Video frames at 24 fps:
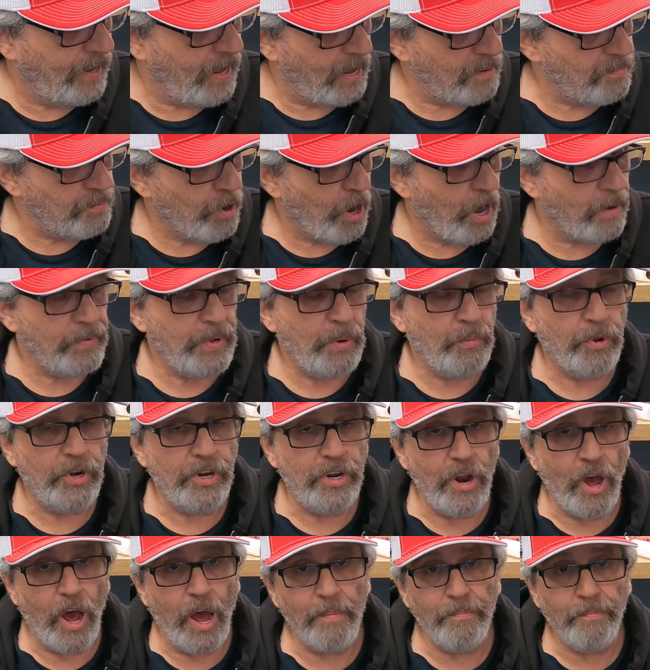I probably would
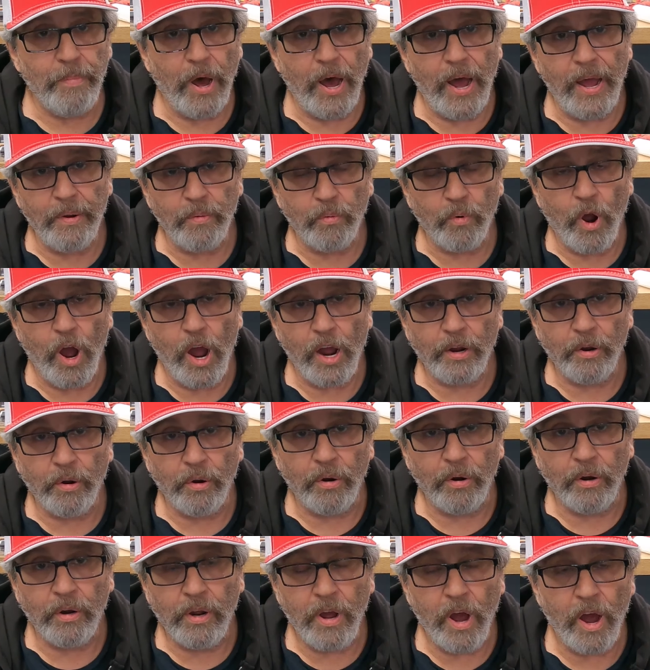not buy
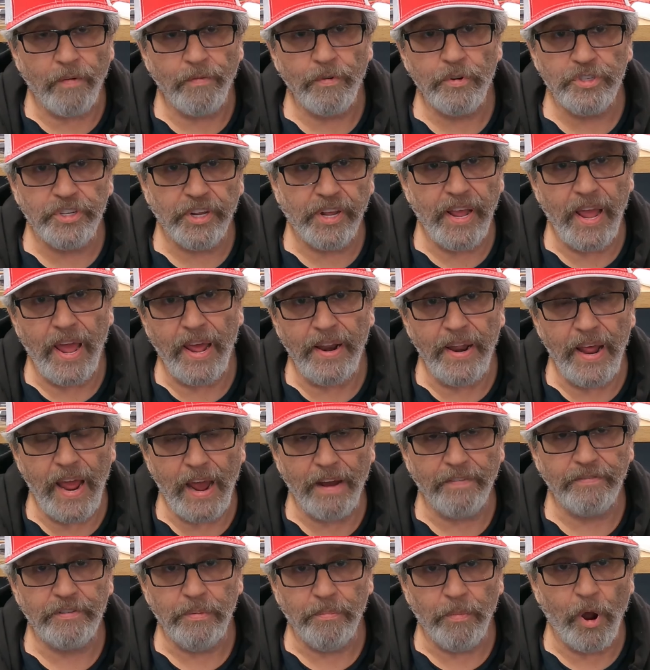rocker covers again
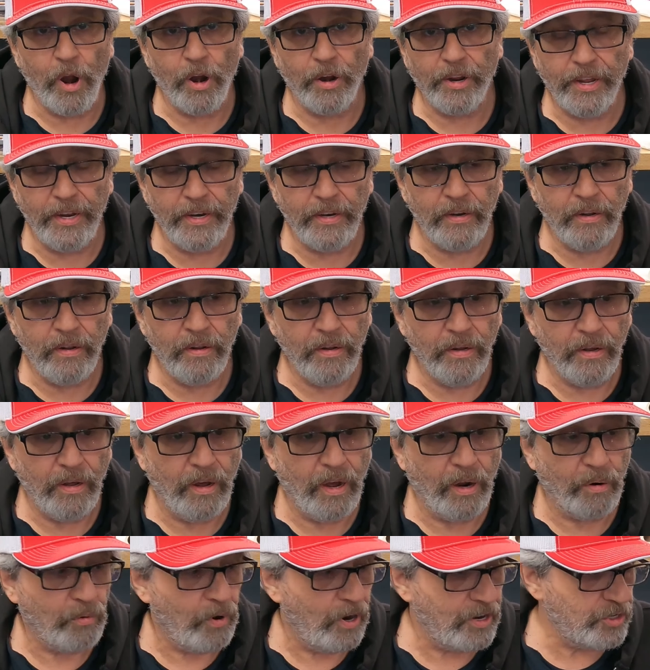aftermarket,
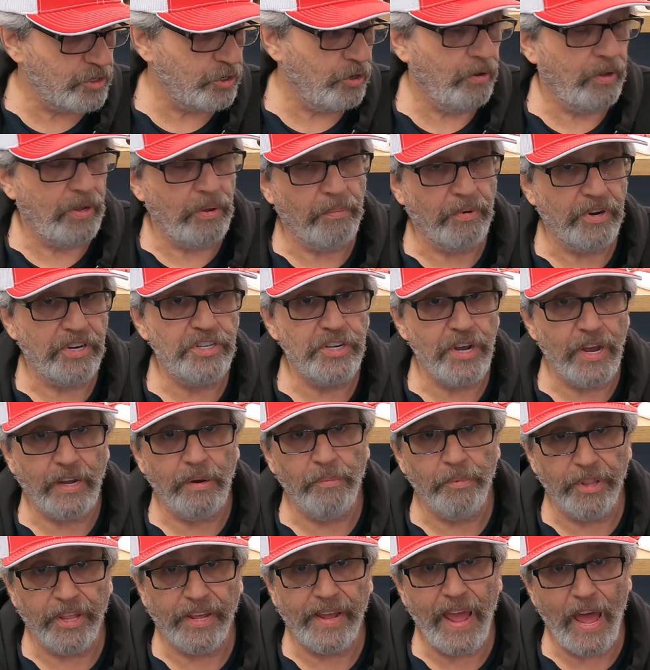uh, or I certainly would check
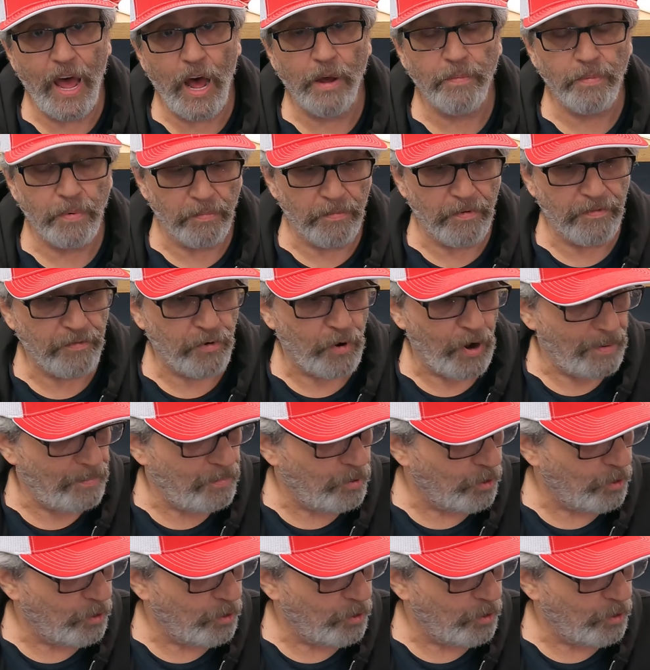them with a caliper before I